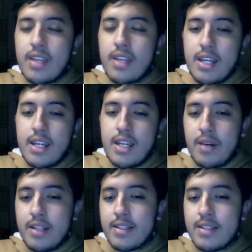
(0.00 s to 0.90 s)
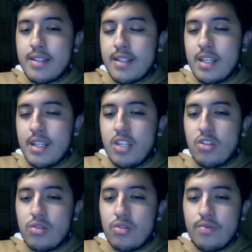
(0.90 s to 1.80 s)
In parentheses, the
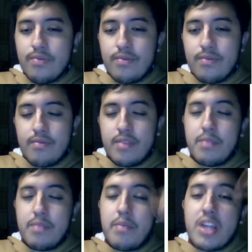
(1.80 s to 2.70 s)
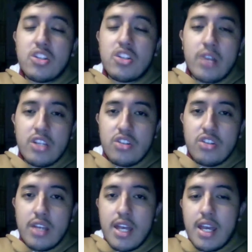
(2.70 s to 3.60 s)
issue, the page range,
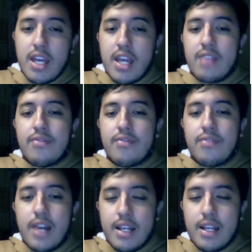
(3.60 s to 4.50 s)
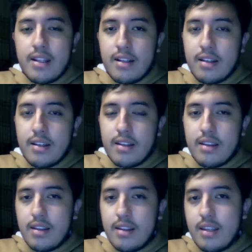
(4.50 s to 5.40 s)
and finally
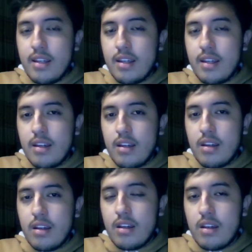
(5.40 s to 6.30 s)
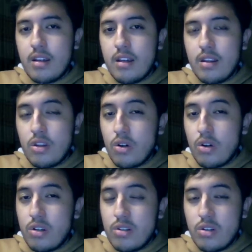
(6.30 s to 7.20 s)
the
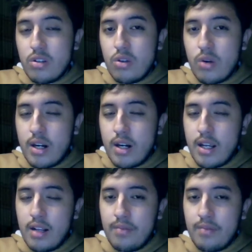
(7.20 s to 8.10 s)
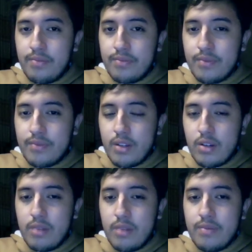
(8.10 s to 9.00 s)
DOIS URL.
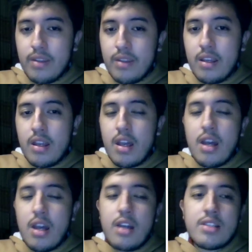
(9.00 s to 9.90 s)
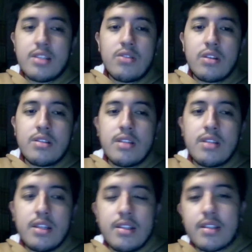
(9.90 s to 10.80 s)
Okay. As you can see
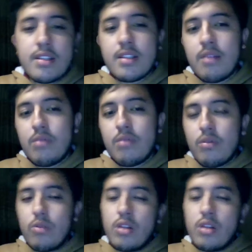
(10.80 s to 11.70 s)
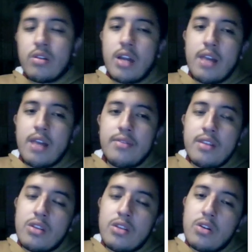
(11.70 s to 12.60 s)
in this example, we don't have
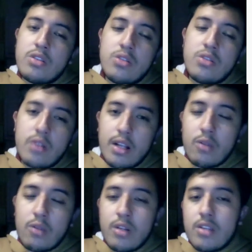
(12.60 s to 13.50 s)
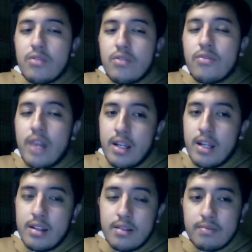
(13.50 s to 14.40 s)
the DOIS URL. We need to find
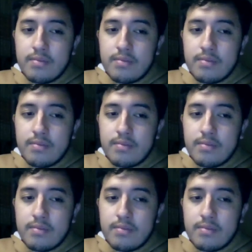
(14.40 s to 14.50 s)
it